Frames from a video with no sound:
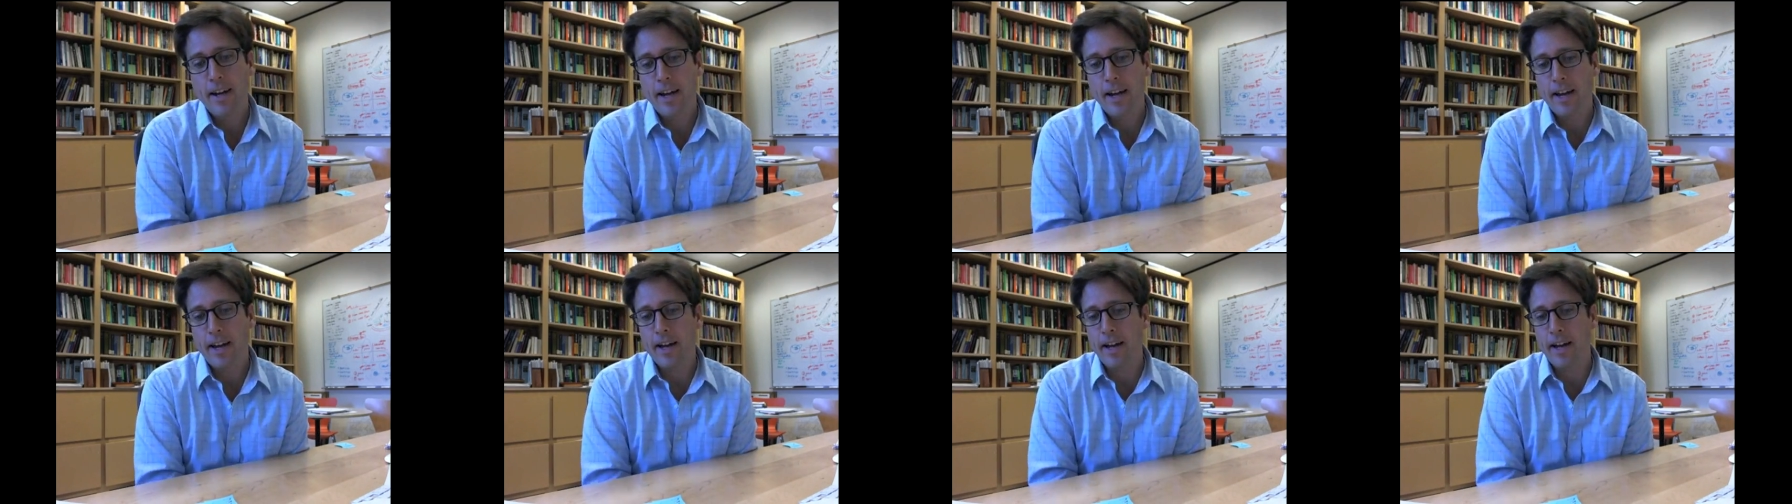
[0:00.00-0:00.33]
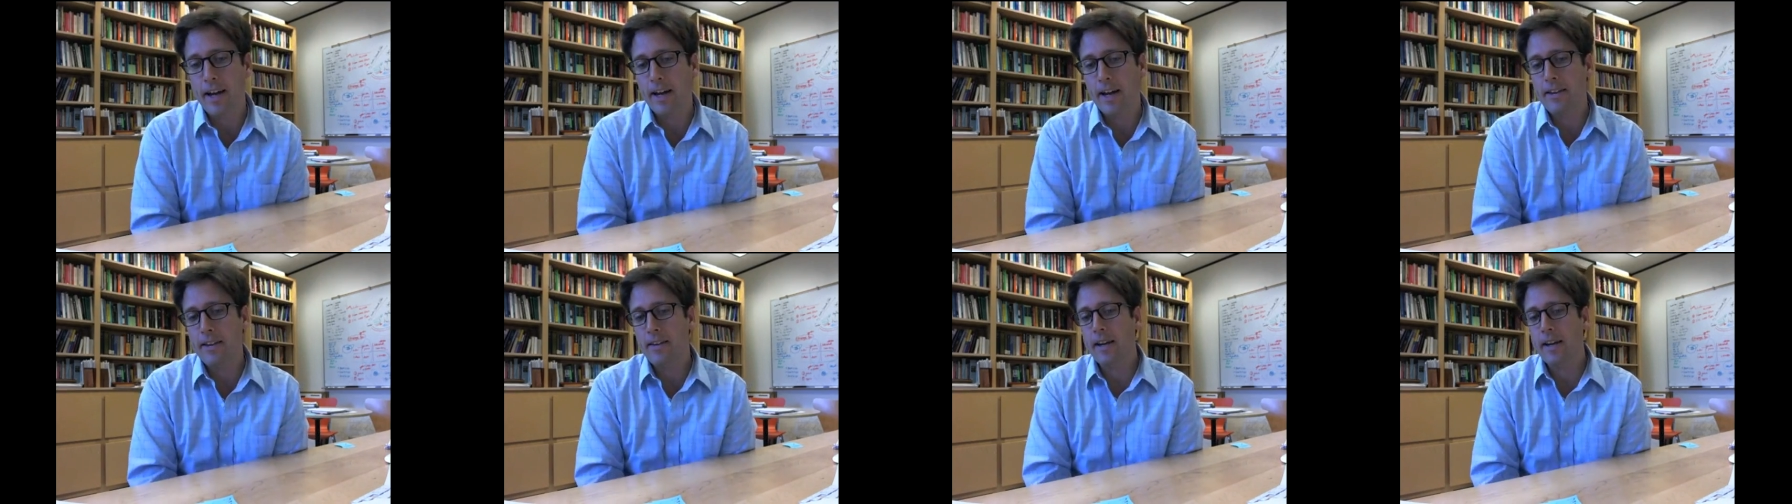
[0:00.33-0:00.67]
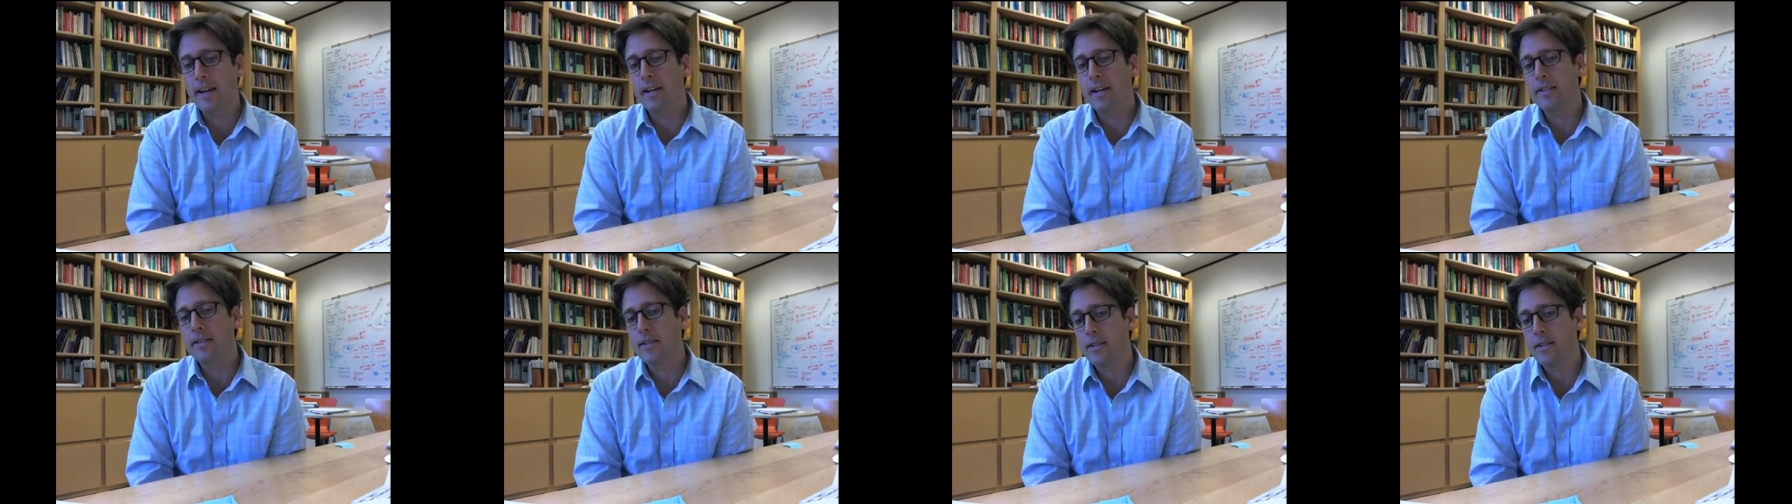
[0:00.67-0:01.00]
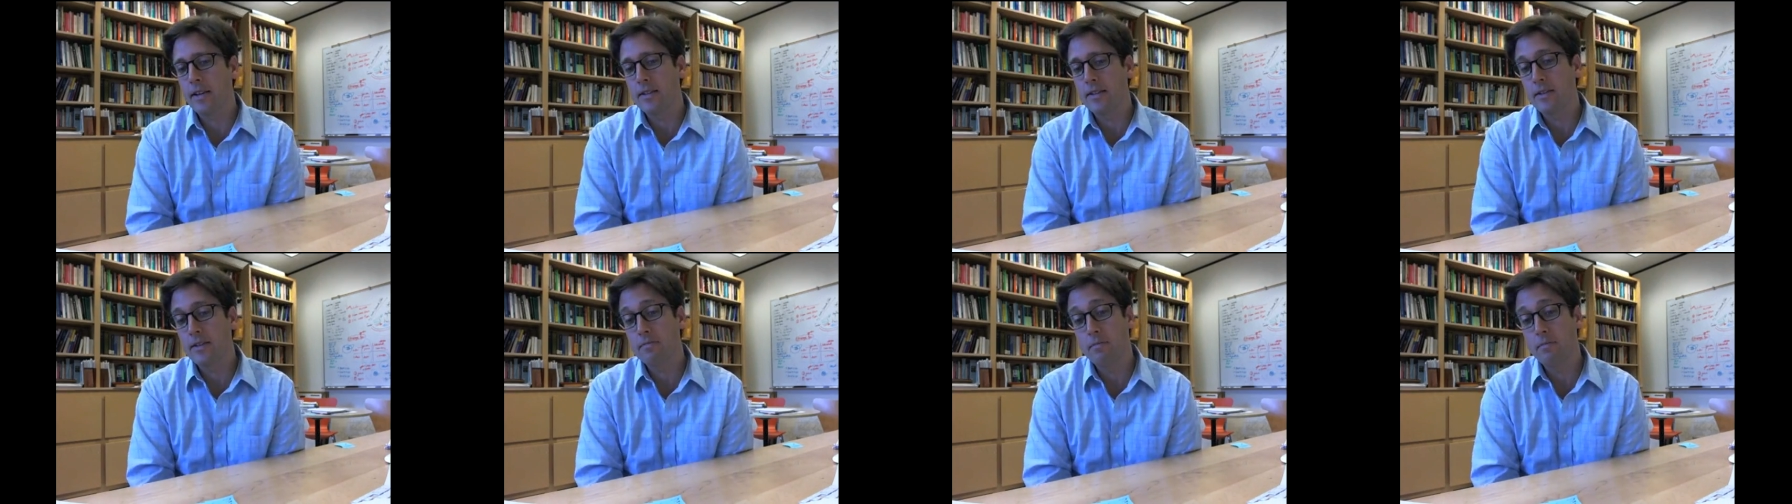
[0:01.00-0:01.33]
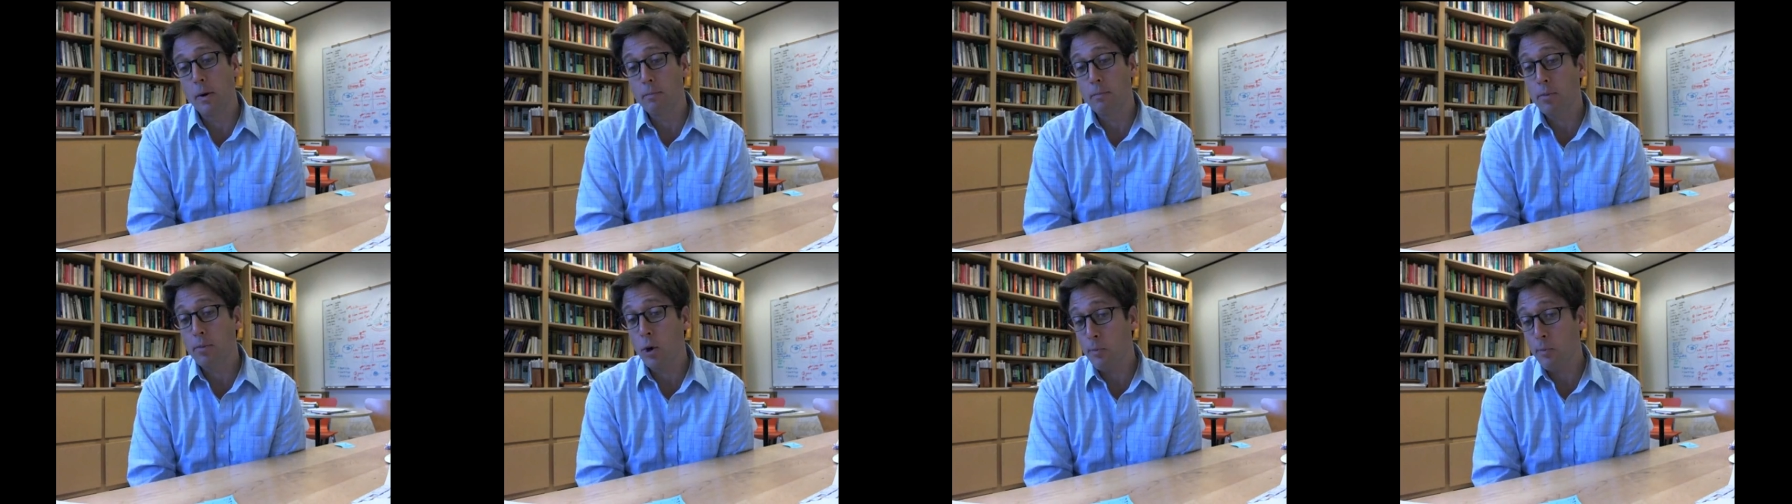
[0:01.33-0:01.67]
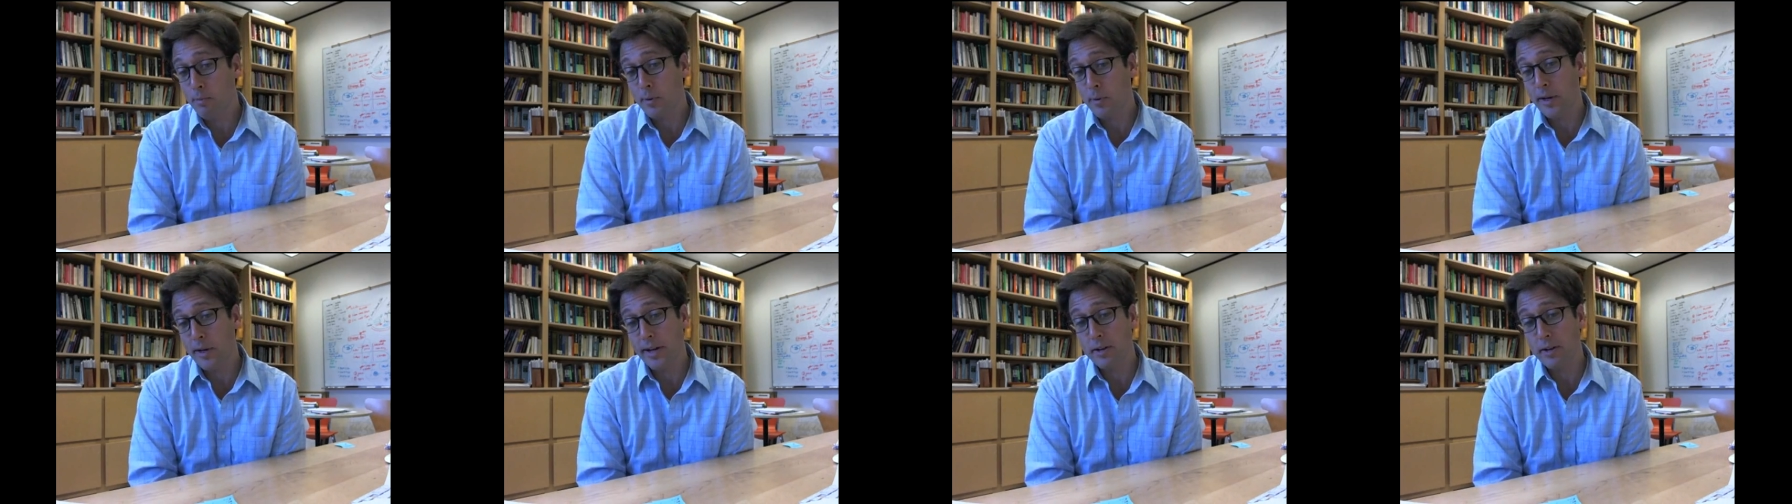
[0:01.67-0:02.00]
and I think it's
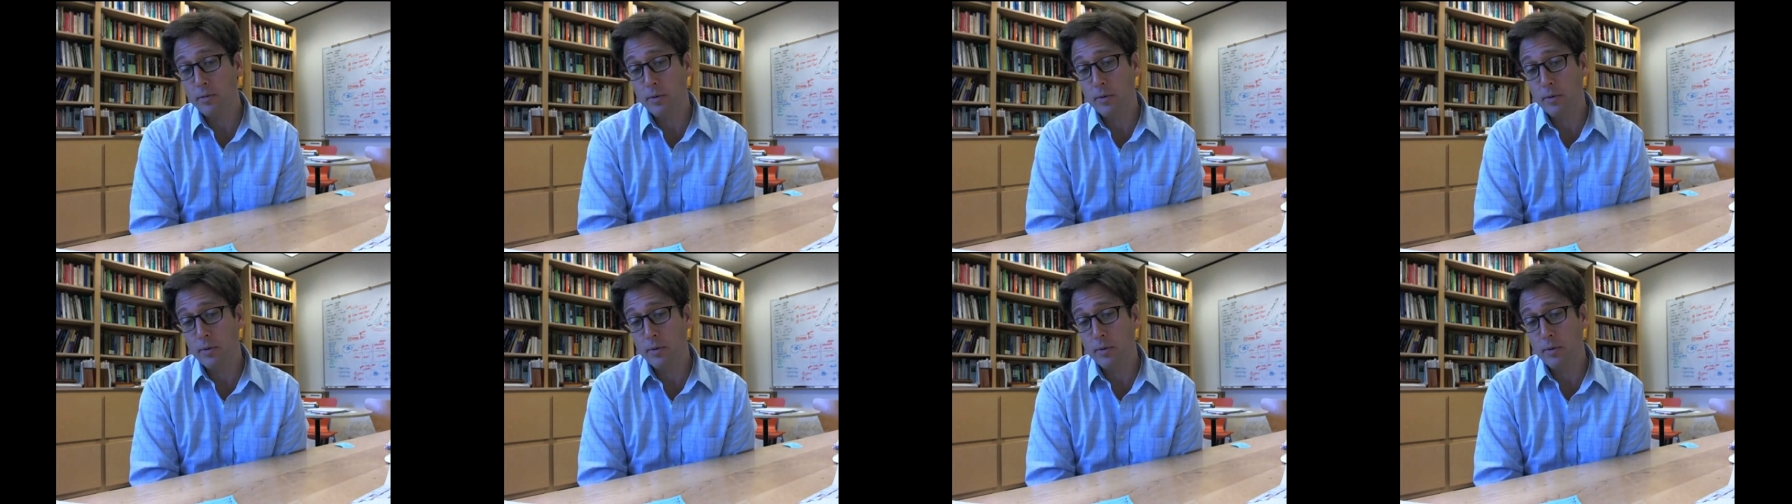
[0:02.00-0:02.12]
appropriate,